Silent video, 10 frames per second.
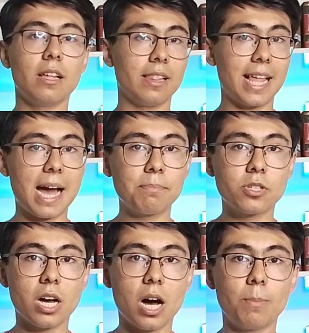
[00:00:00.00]

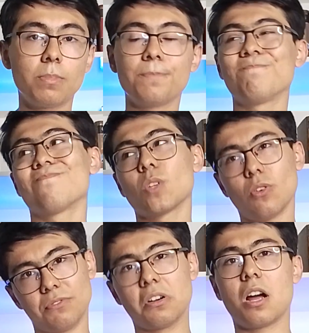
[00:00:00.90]
laptop,
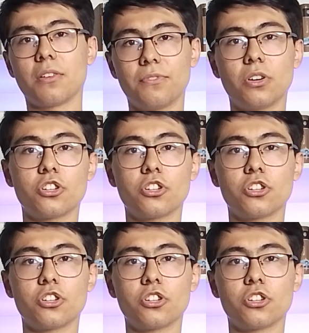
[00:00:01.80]
wrong